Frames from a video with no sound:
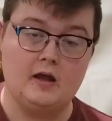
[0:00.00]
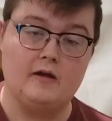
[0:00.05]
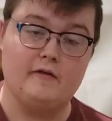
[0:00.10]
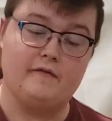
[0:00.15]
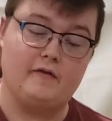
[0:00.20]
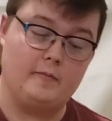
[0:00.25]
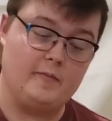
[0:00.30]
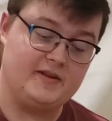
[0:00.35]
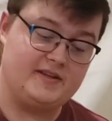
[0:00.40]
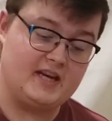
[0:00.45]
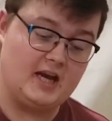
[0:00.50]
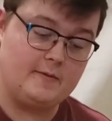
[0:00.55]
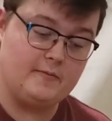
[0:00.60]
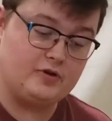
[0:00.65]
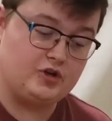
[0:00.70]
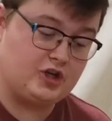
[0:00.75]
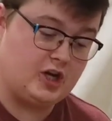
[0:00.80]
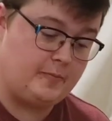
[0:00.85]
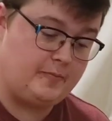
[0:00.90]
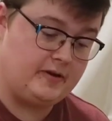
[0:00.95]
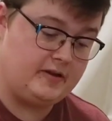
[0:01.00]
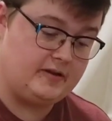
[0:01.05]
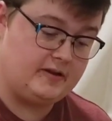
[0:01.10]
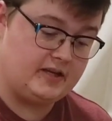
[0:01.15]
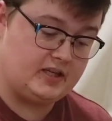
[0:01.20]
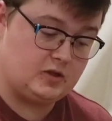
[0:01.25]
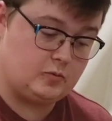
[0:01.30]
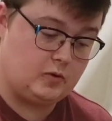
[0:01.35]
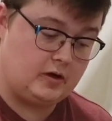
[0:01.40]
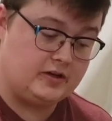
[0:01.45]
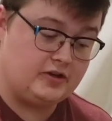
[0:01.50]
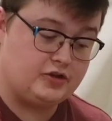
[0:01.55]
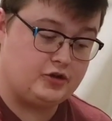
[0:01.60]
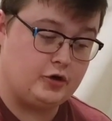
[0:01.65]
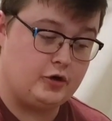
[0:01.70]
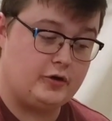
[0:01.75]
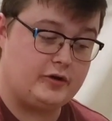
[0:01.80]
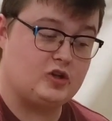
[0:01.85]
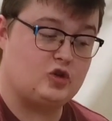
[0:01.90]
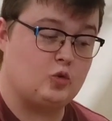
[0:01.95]
From the time of shipping, this one
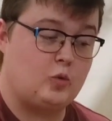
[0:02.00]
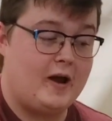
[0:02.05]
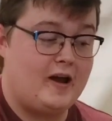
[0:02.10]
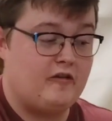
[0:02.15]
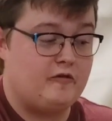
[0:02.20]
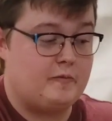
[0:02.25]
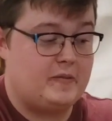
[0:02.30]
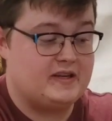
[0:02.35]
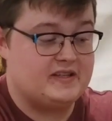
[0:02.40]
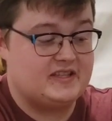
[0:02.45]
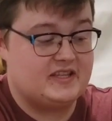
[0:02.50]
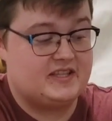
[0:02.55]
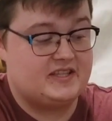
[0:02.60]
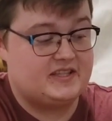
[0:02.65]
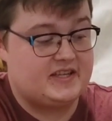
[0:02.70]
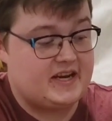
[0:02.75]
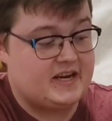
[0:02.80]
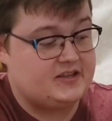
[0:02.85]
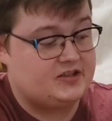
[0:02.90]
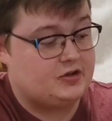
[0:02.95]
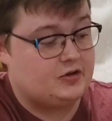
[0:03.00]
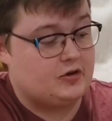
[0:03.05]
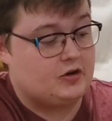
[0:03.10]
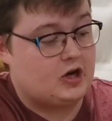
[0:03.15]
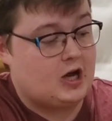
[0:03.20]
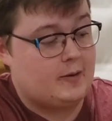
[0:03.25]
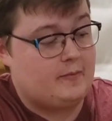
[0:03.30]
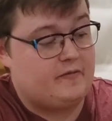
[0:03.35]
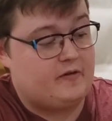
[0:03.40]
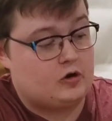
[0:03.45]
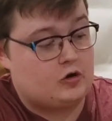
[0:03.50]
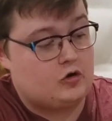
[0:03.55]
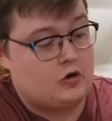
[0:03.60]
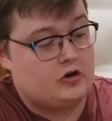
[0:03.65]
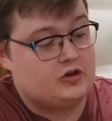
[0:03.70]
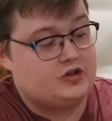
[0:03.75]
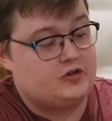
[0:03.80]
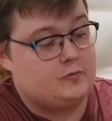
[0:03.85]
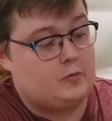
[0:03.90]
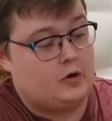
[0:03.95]
took 12 business days to come
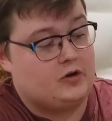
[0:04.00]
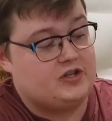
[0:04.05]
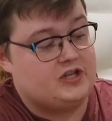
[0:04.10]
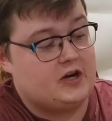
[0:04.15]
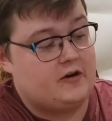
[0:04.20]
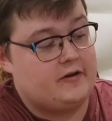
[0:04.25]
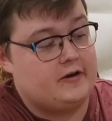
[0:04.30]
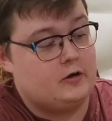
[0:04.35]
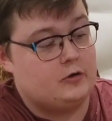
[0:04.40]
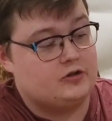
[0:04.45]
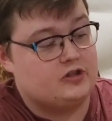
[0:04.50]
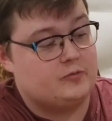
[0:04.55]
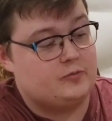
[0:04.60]
across from Ontario to